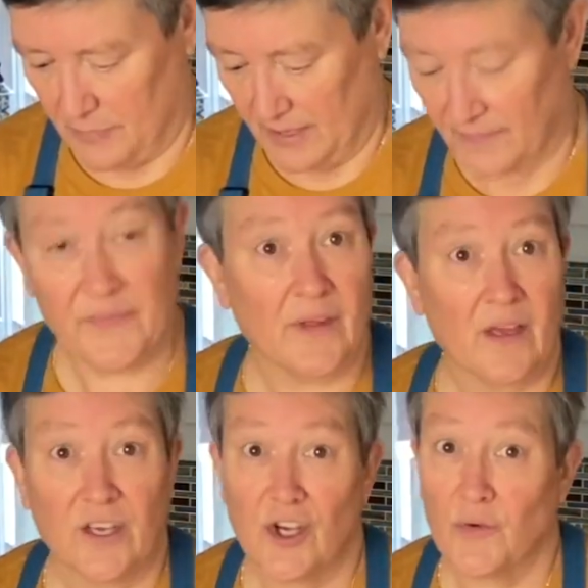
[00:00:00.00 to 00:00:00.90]
But
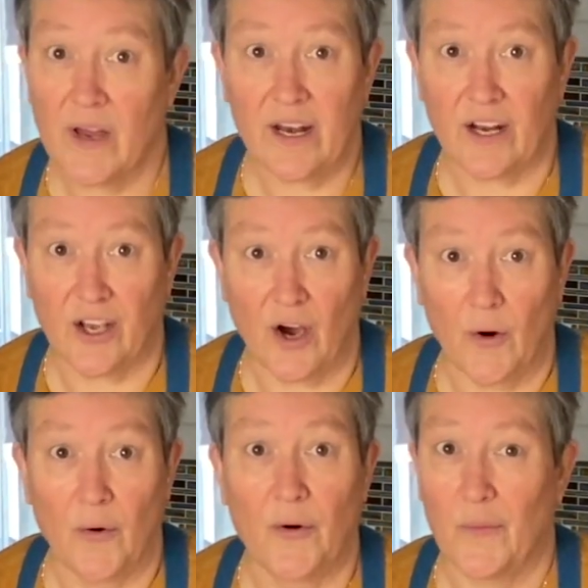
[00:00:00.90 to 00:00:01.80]
you're ready to
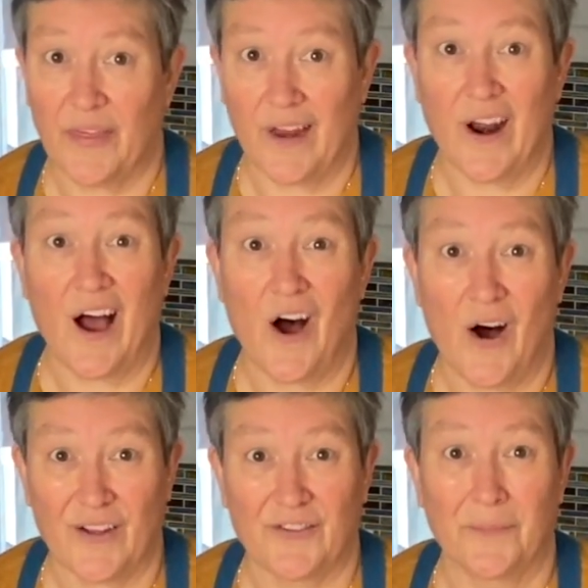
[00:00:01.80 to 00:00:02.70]
go with an
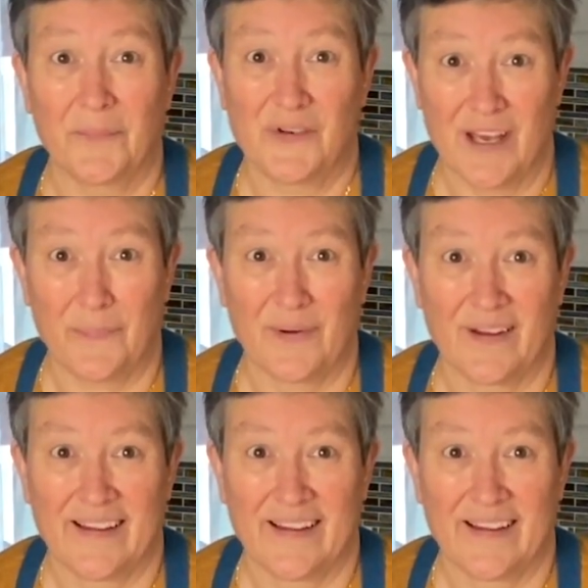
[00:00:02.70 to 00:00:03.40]
awesome dip.